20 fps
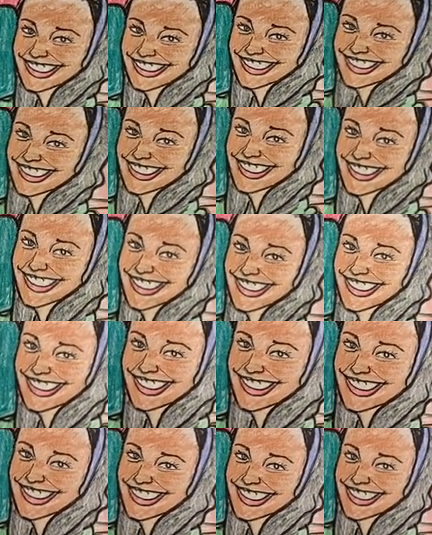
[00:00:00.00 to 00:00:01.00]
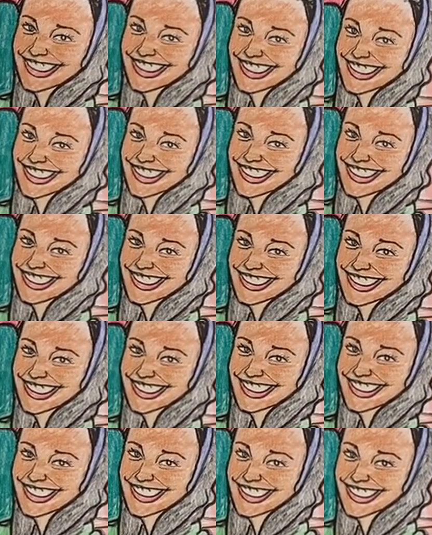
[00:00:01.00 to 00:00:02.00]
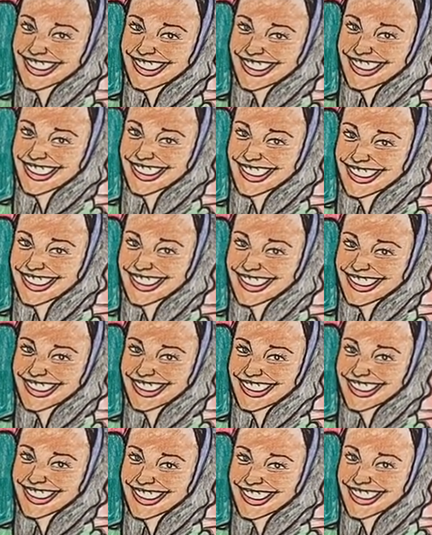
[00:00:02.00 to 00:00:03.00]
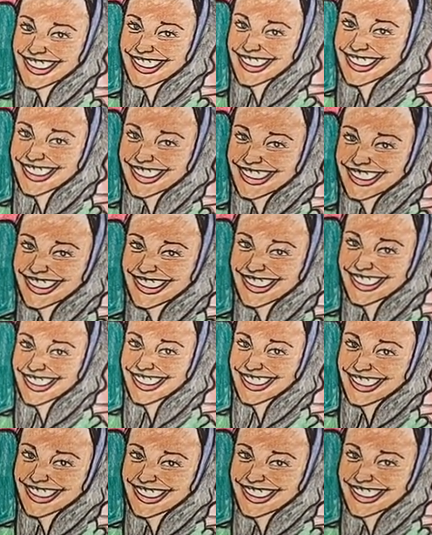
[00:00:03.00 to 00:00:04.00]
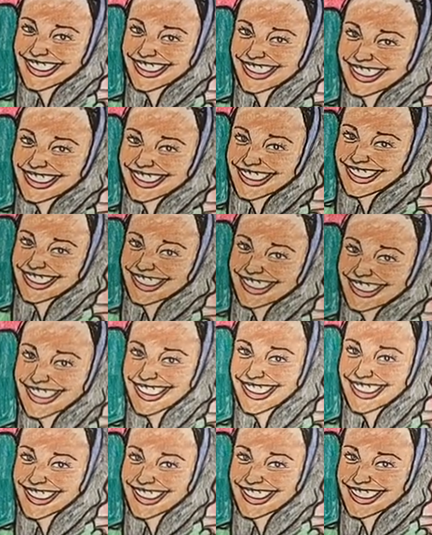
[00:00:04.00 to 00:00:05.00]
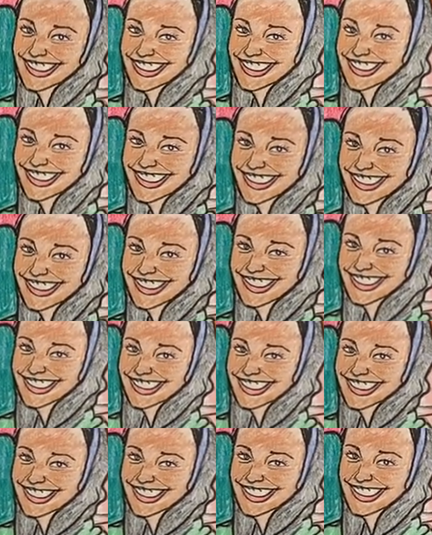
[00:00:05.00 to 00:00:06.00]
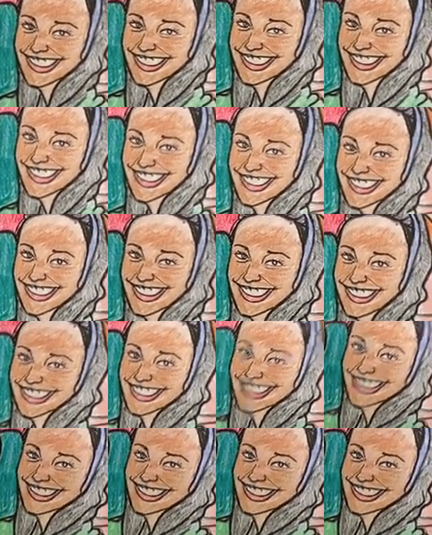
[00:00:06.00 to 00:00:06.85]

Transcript: And she wrote when, getting ready to spell Wednesday because she likes to keep details, records. She's in the programming, believe it or not. And Zeke wants to build